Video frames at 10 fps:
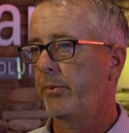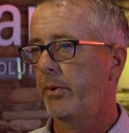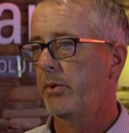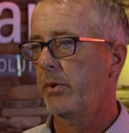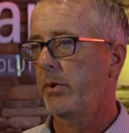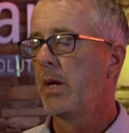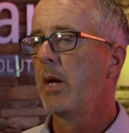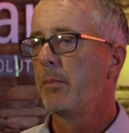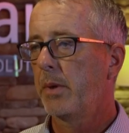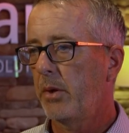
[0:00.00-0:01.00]
position,
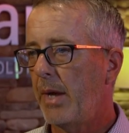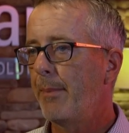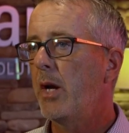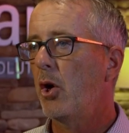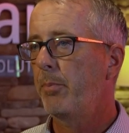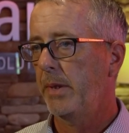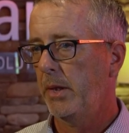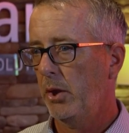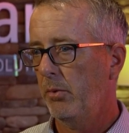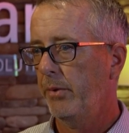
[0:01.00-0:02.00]
because I'm
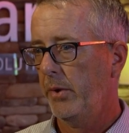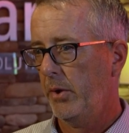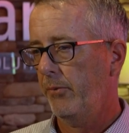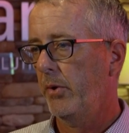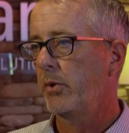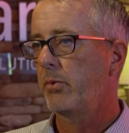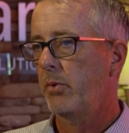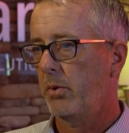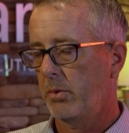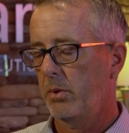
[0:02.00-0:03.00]
helping you as an
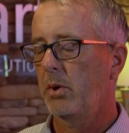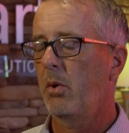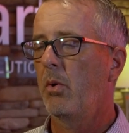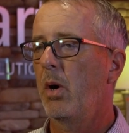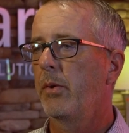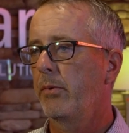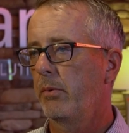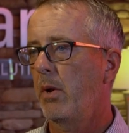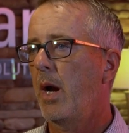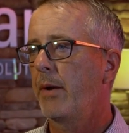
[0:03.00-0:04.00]
individual go on
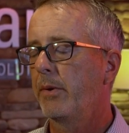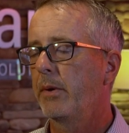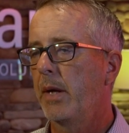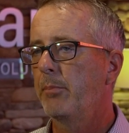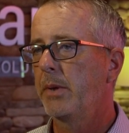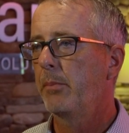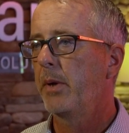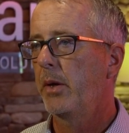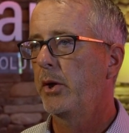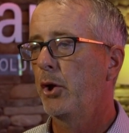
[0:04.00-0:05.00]
through life and be a
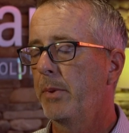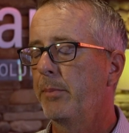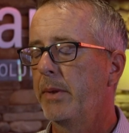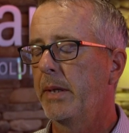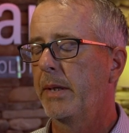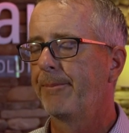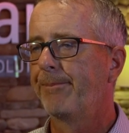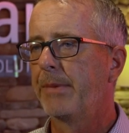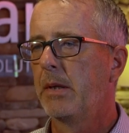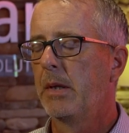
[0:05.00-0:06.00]
better human being.
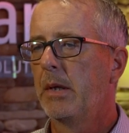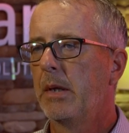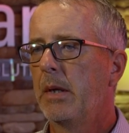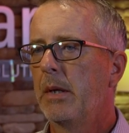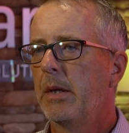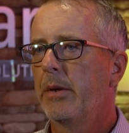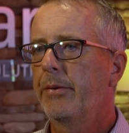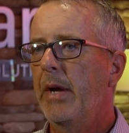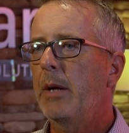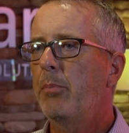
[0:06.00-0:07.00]
The
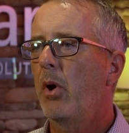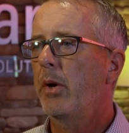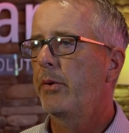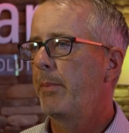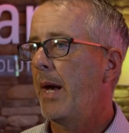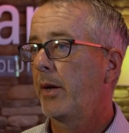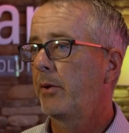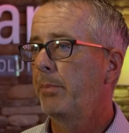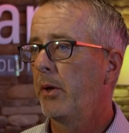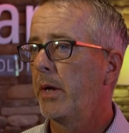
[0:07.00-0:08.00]
second part is about
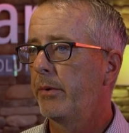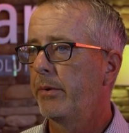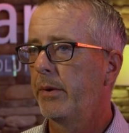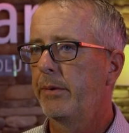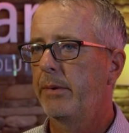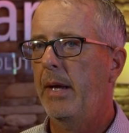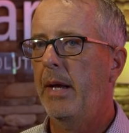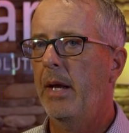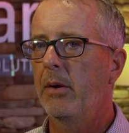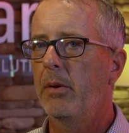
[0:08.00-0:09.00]
experiences,
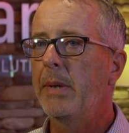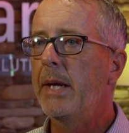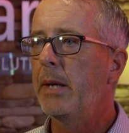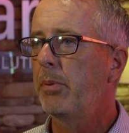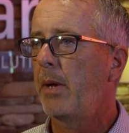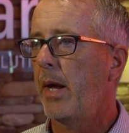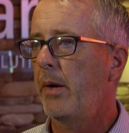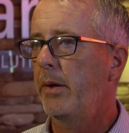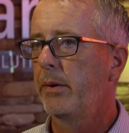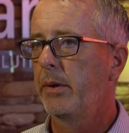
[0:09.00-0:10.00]
and a meeting
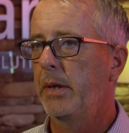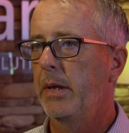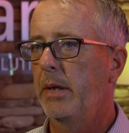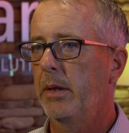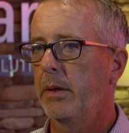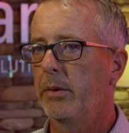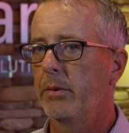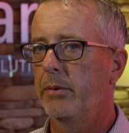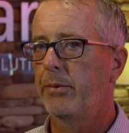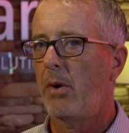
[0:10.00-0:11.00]
planner
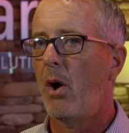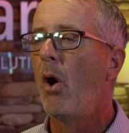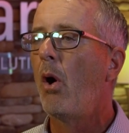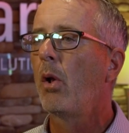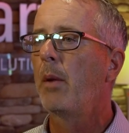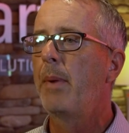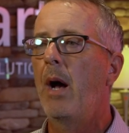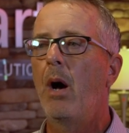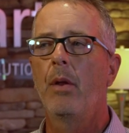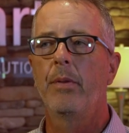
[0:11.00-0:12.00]
is all
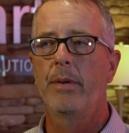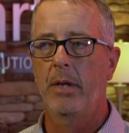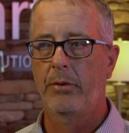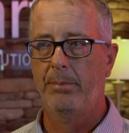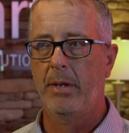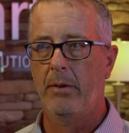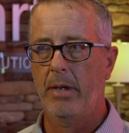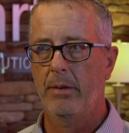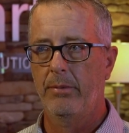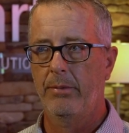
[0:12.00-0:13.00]
about the
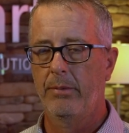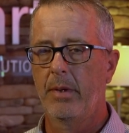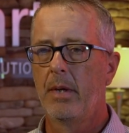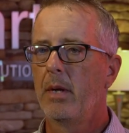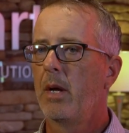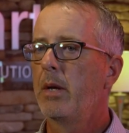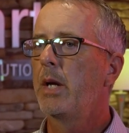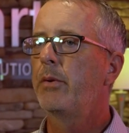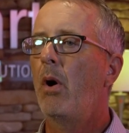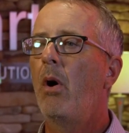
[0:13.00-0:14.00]
experience.
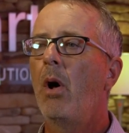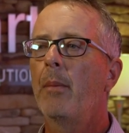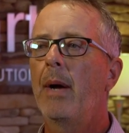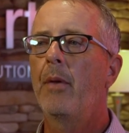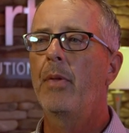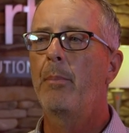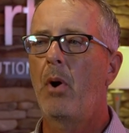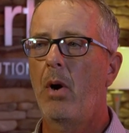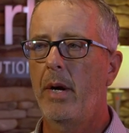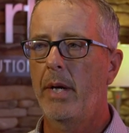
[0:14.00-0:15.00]
It's all about the
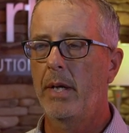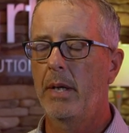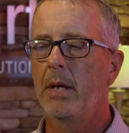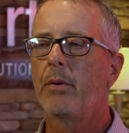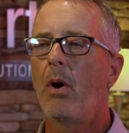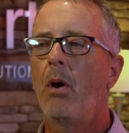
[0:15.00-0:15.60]
party. It's